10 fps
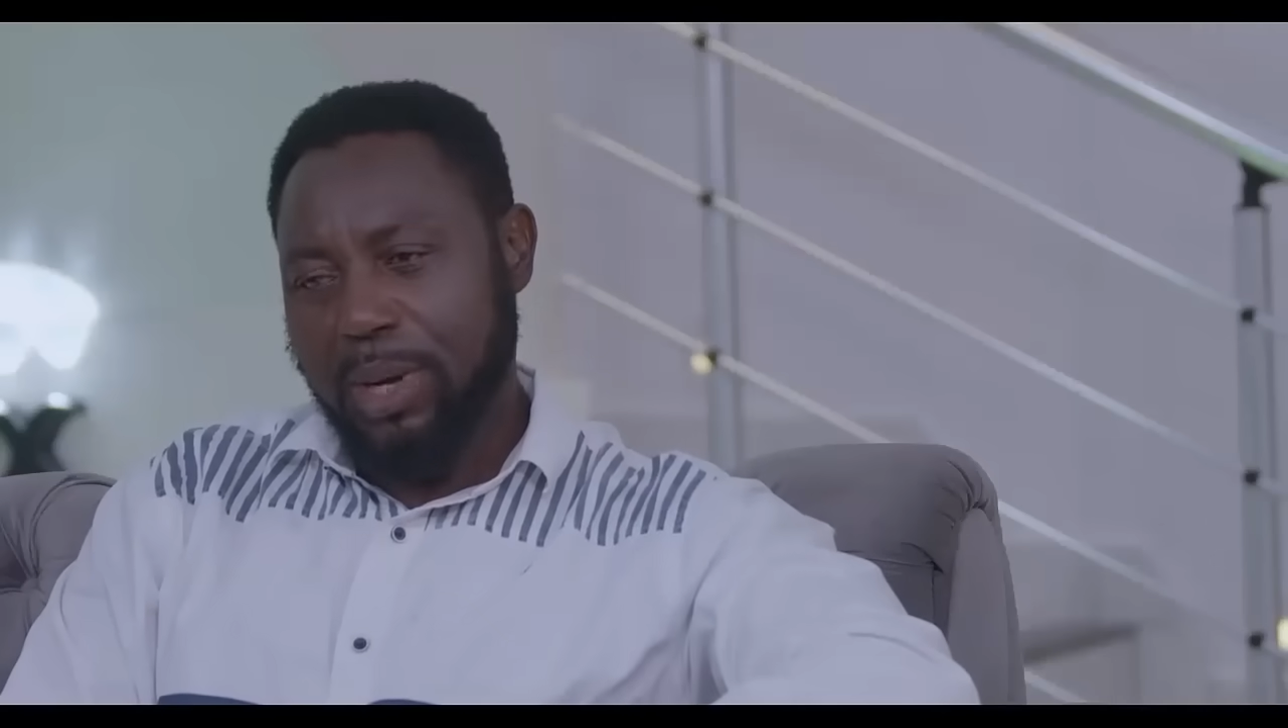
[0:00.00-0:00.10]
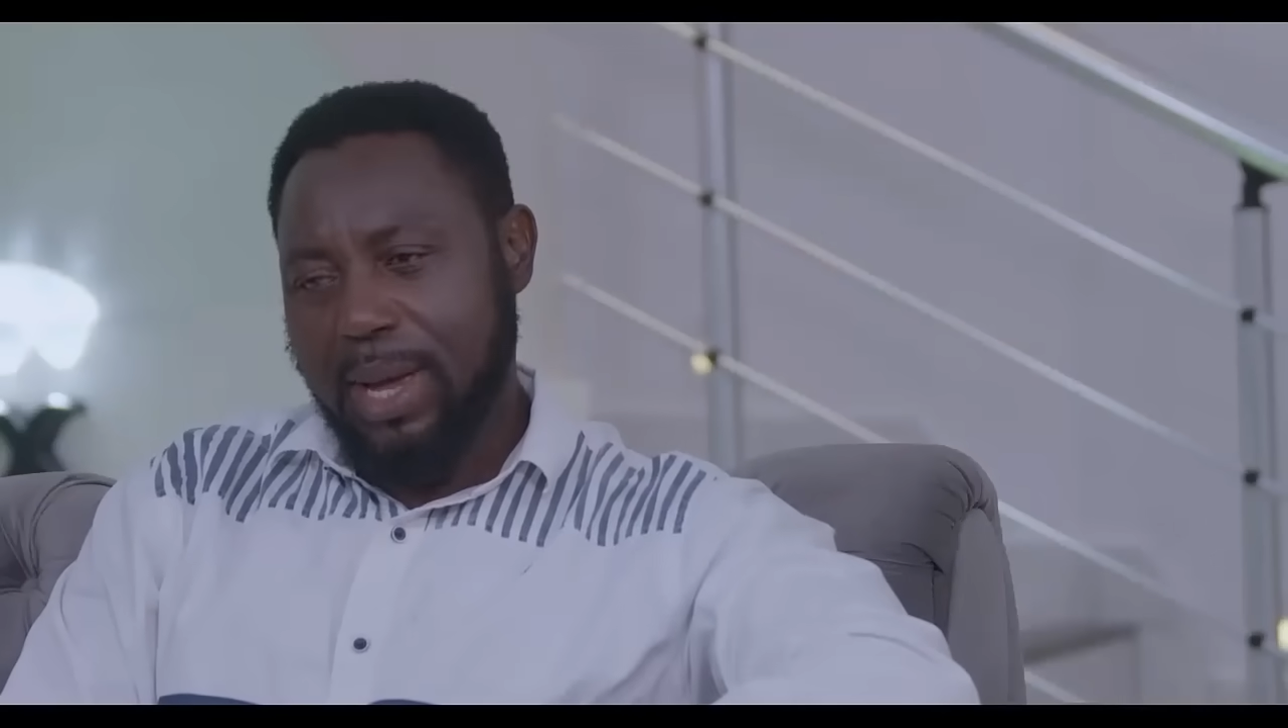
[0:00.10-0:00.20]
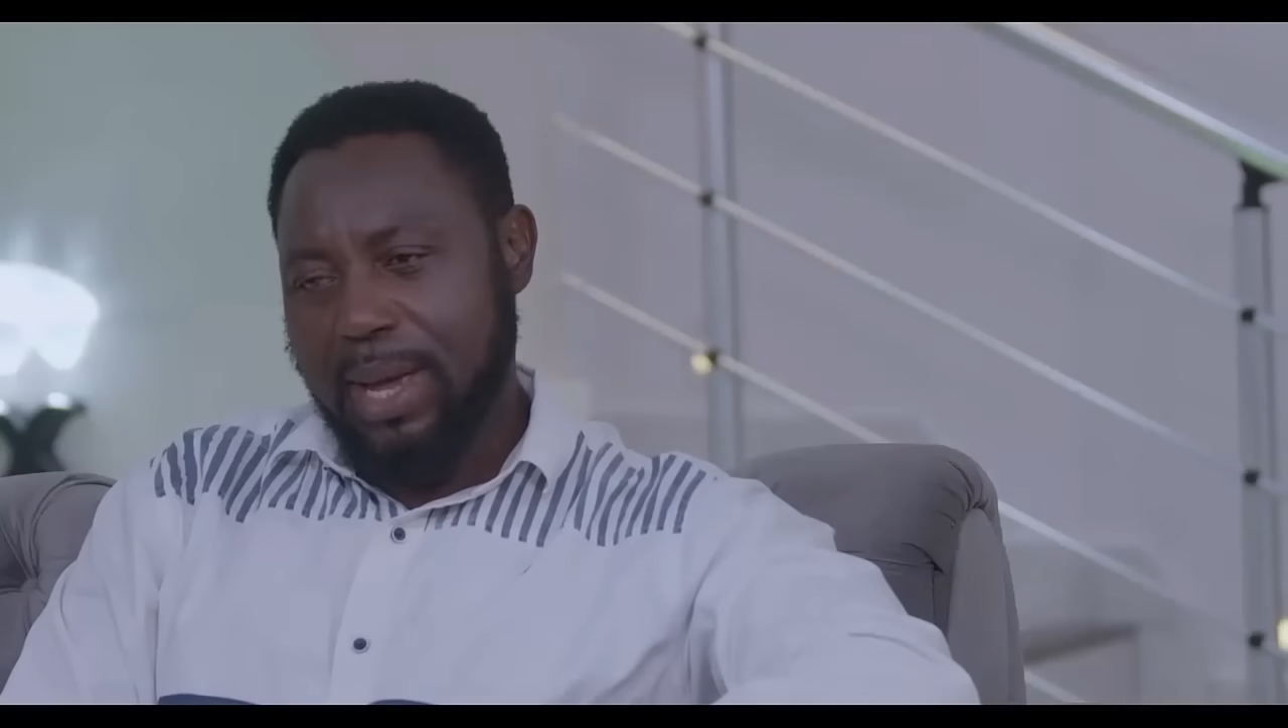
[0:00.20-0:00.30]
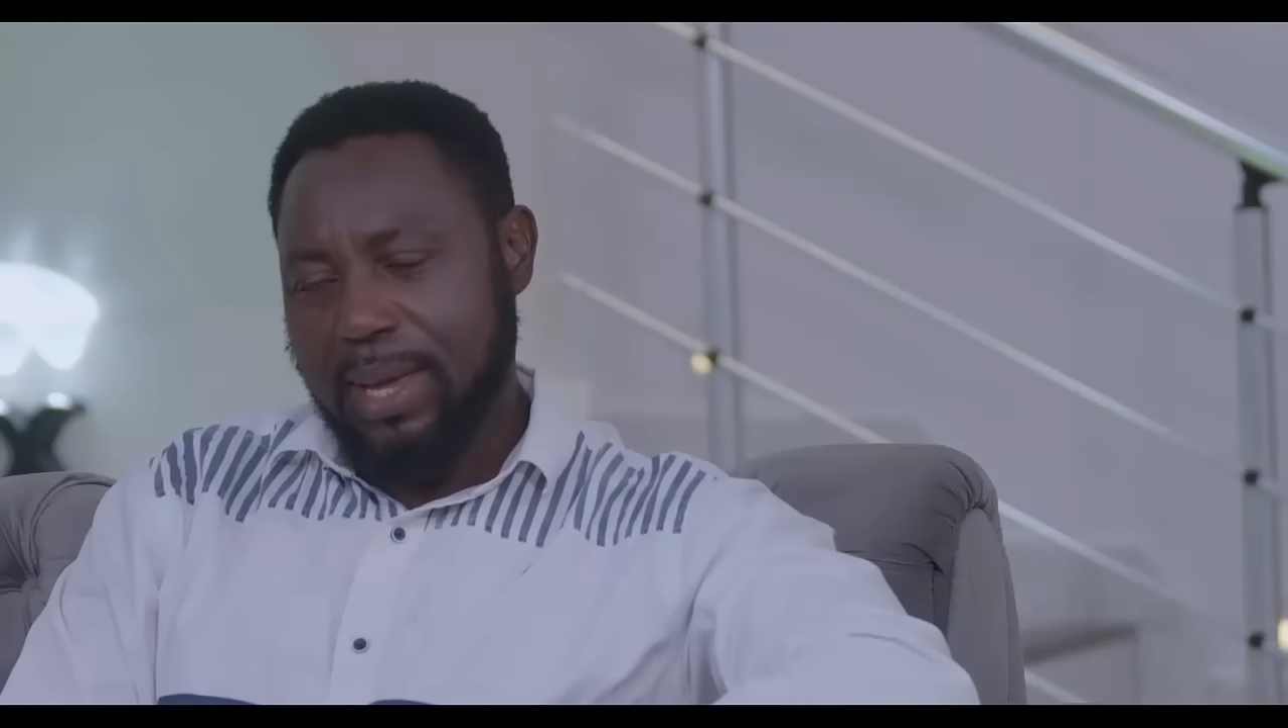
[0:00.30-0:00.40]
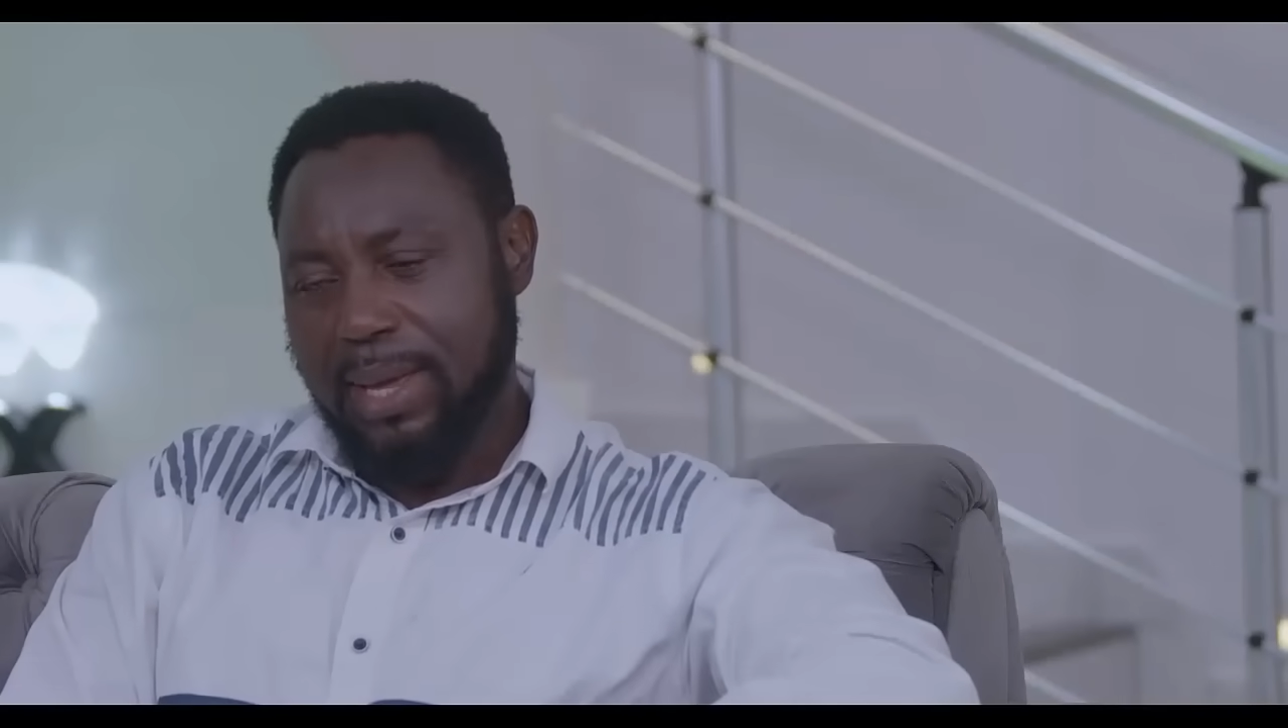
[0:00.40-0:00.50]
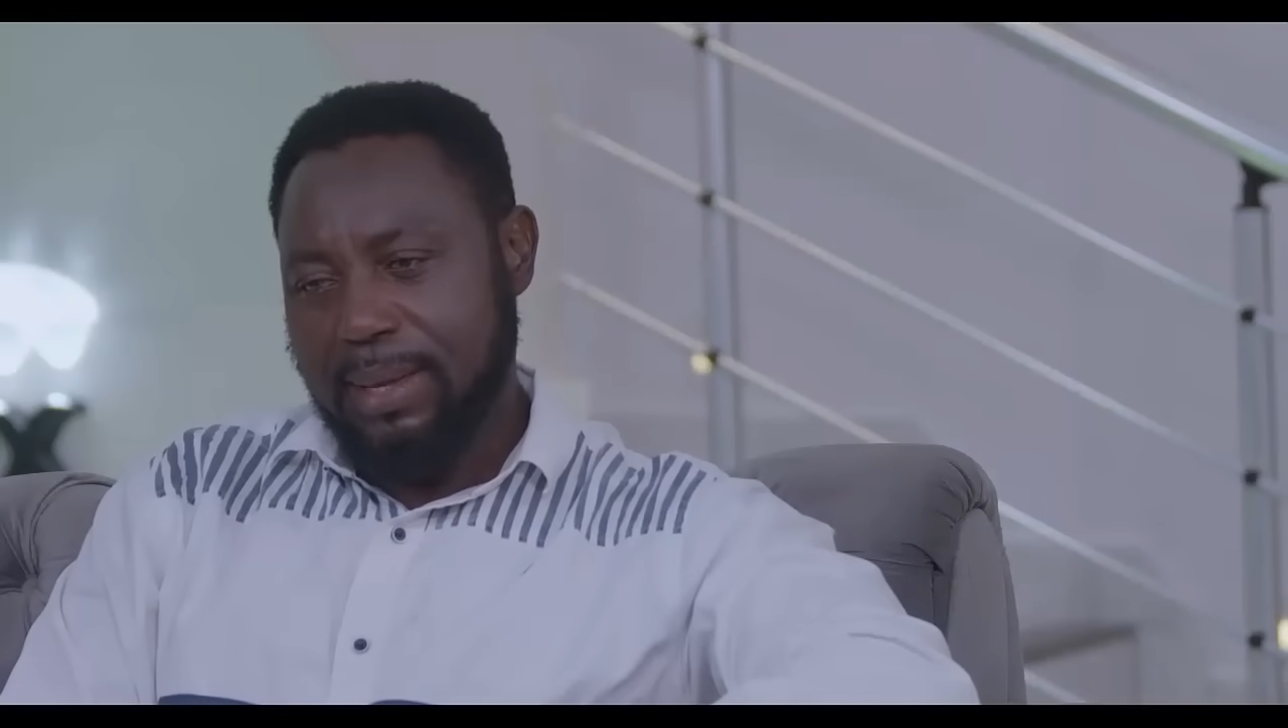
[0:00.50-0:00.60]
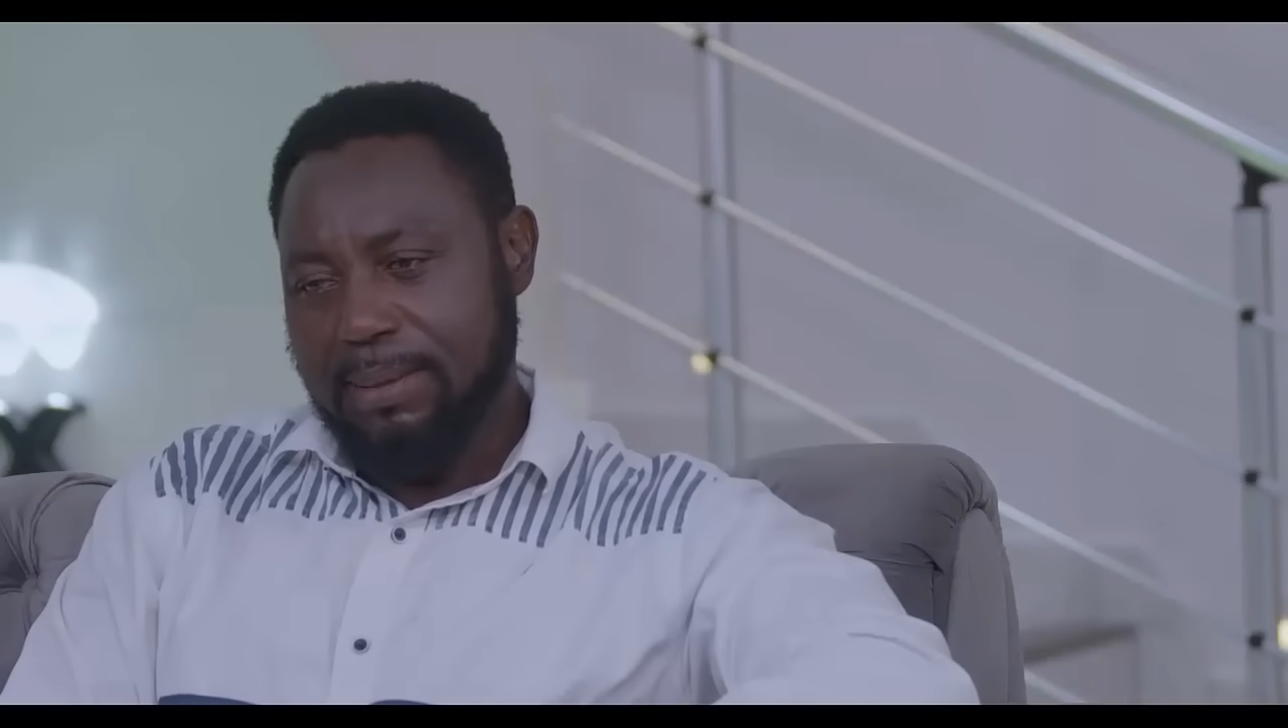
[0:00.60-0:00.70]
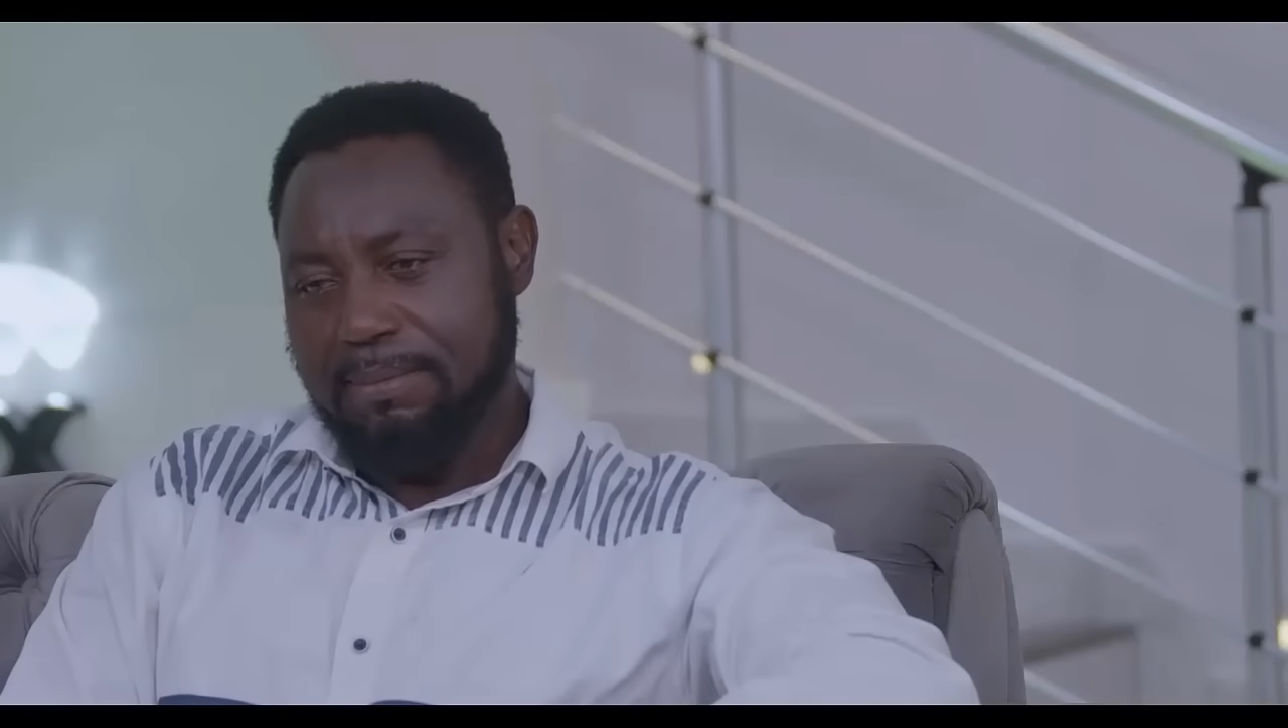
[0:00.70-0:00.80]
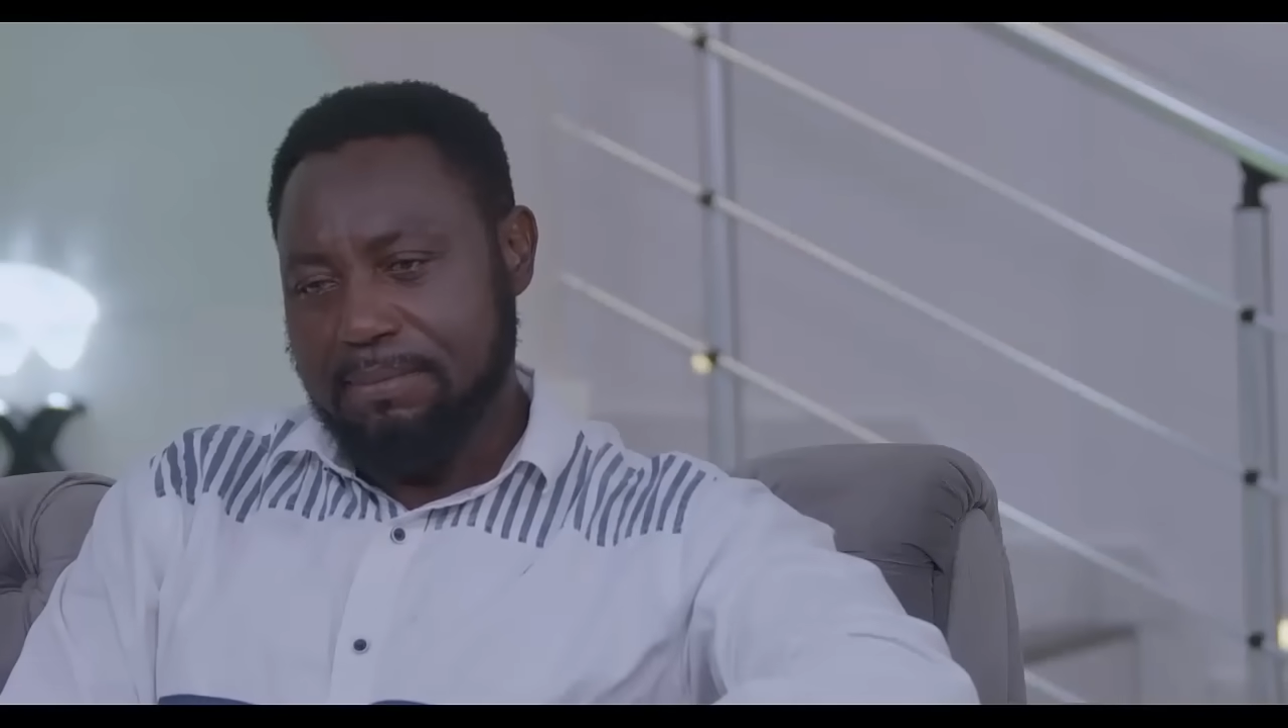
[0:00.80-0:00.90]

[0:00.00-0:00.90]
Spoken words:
I